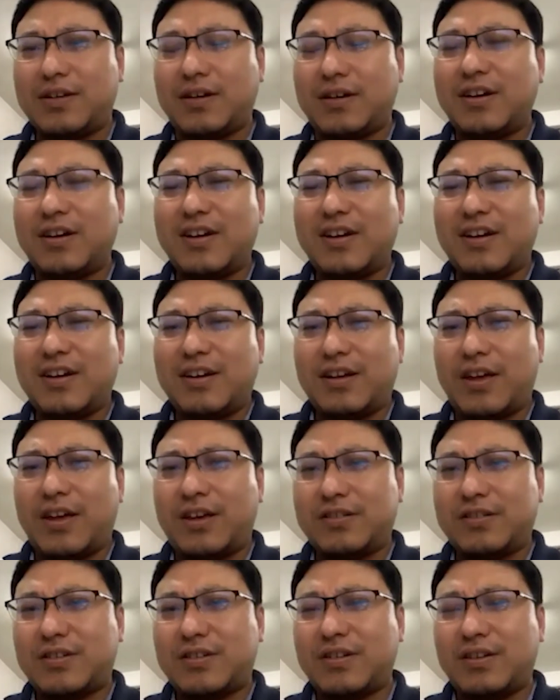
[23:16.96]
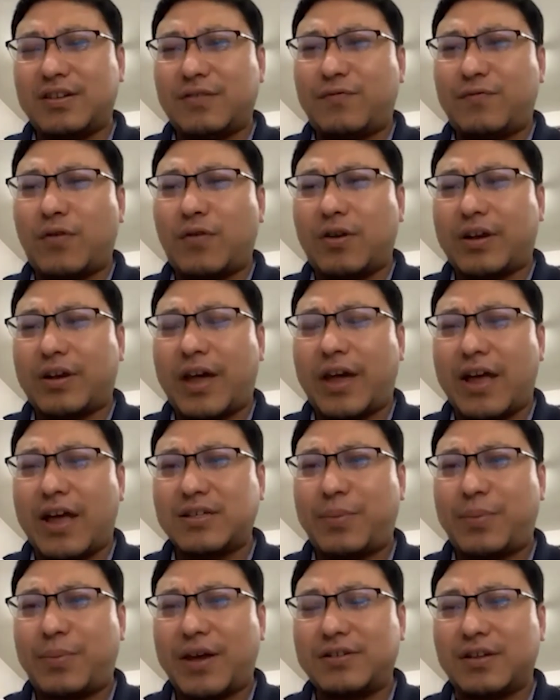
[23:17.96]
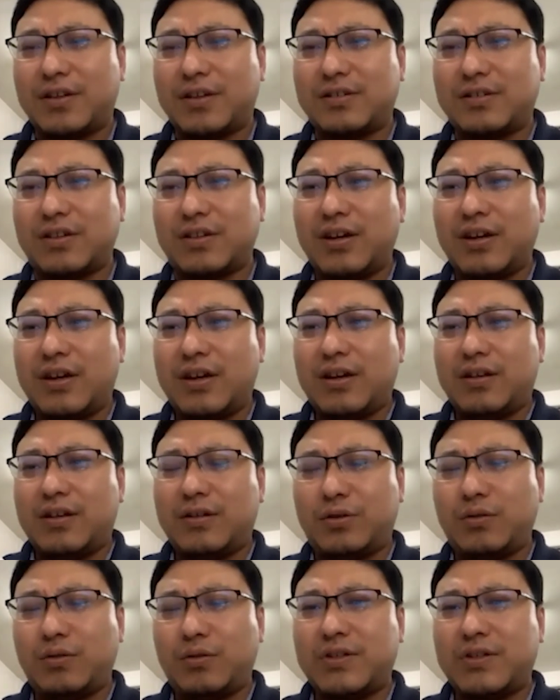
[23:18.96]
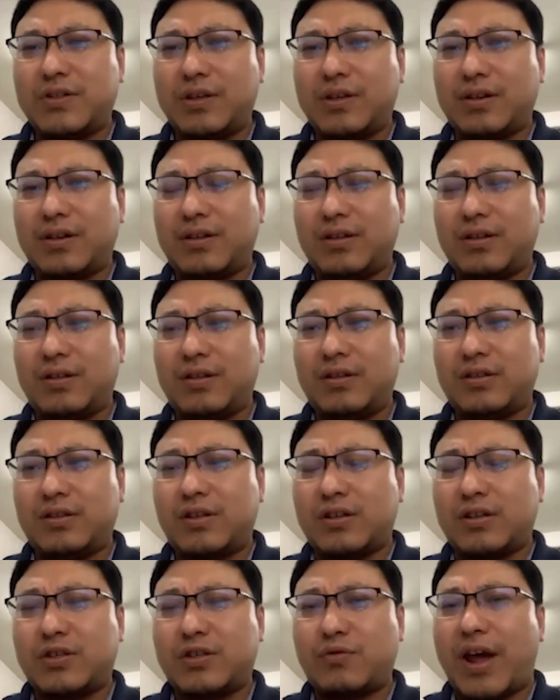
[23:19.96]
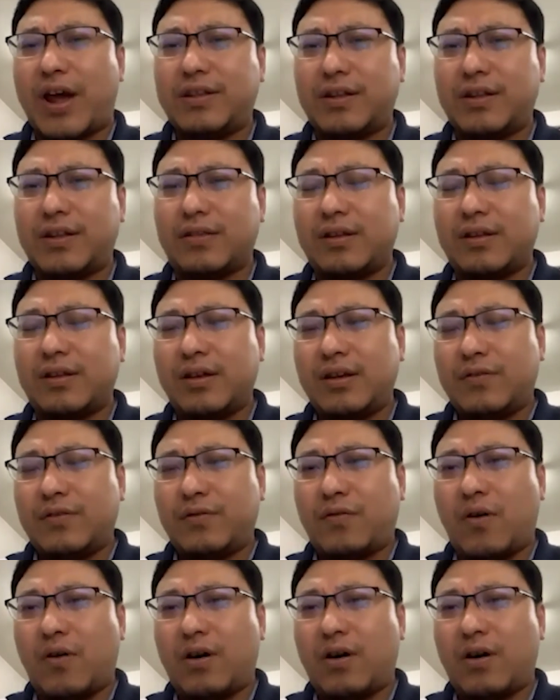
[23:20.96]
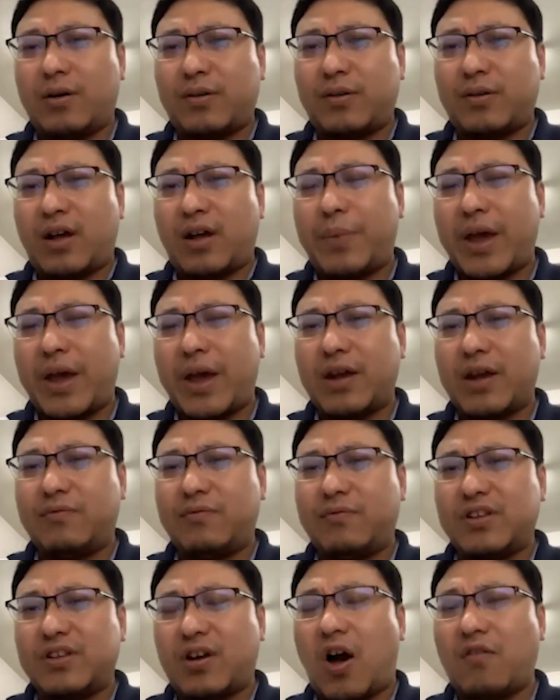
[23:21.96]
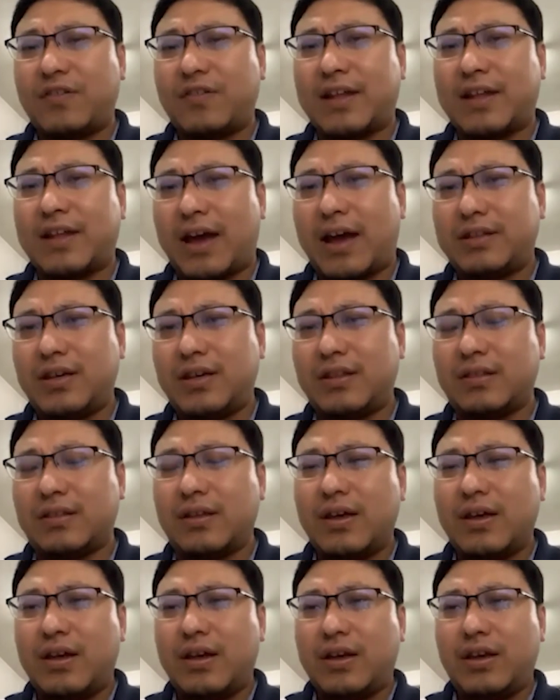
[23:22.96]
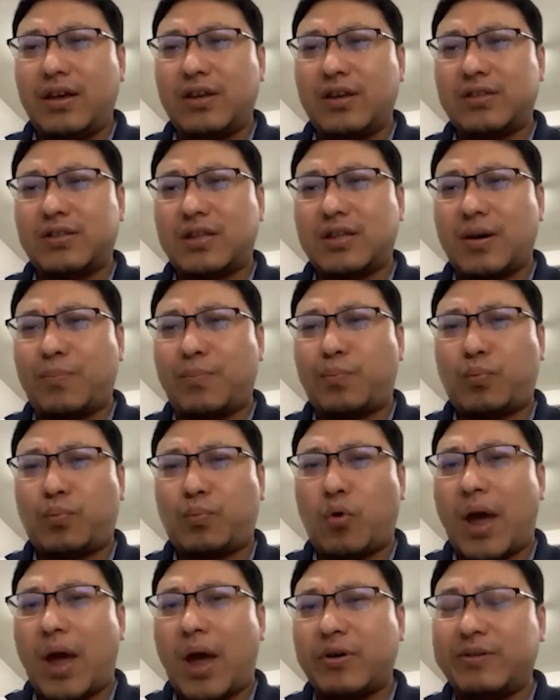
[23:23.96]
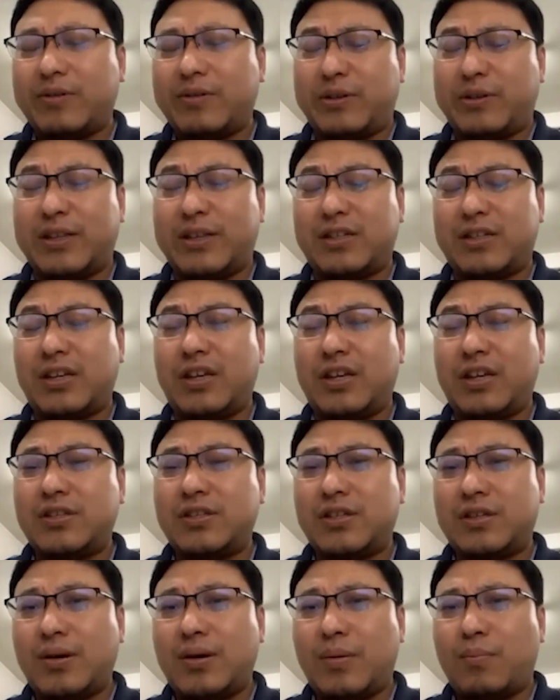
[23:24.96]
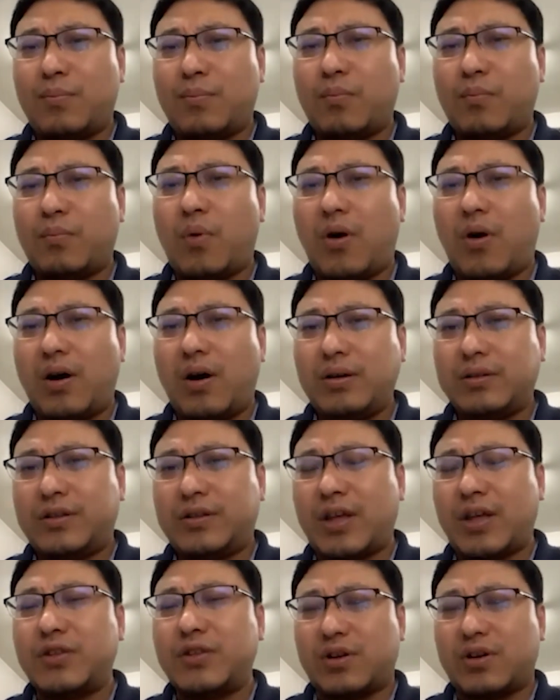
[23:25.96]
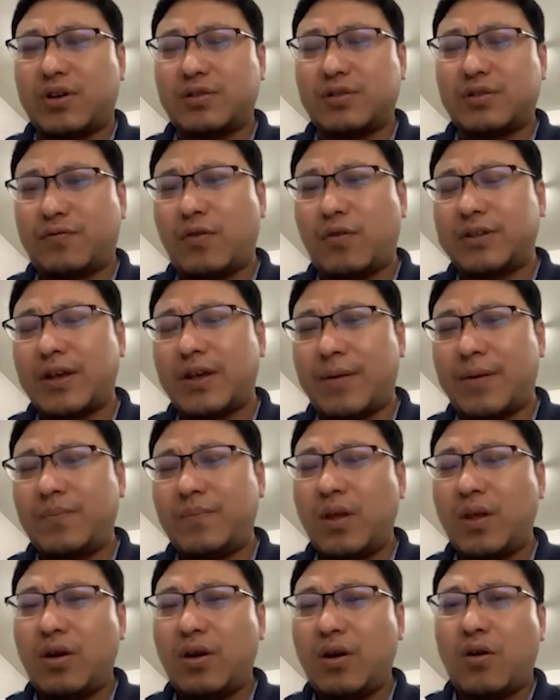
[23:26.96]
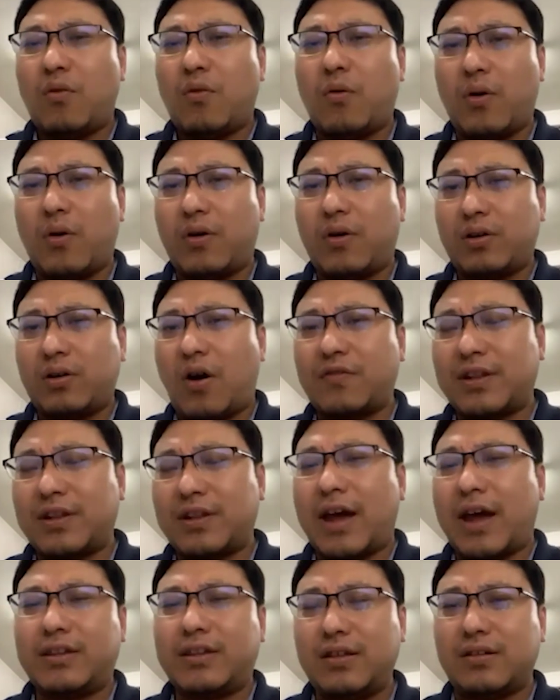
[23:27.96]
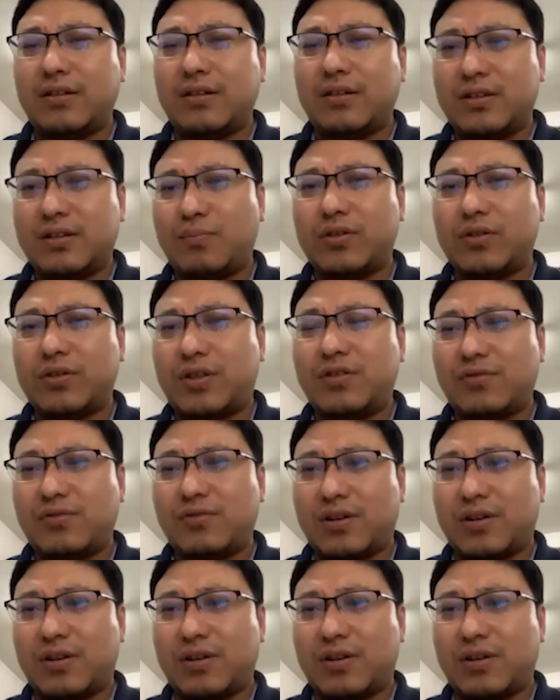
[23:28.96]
for cancer patients, do you think the threat for compared with COVID-19, is the primary disease more dangerous for them, or COVID-19 is more dangerous? If the patient